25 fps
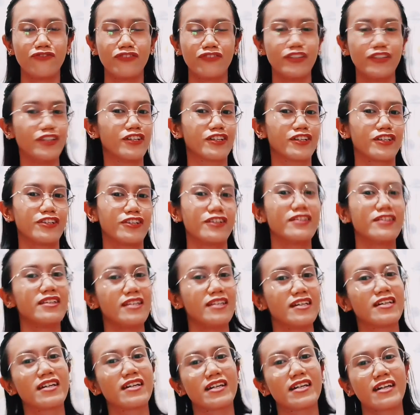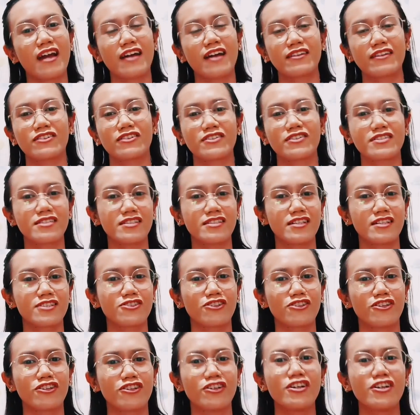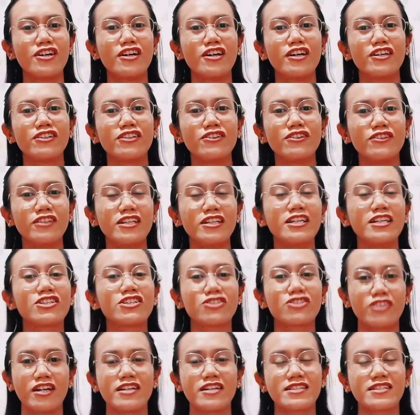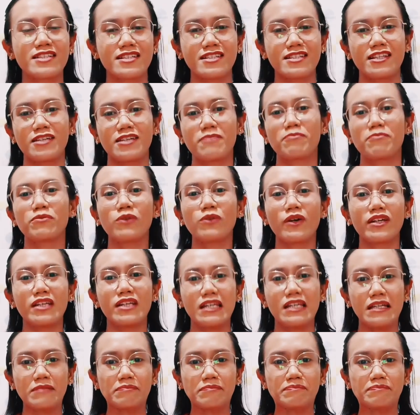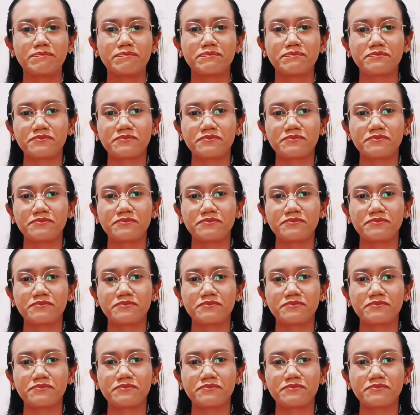your unique characteristics or unique traits as an employee.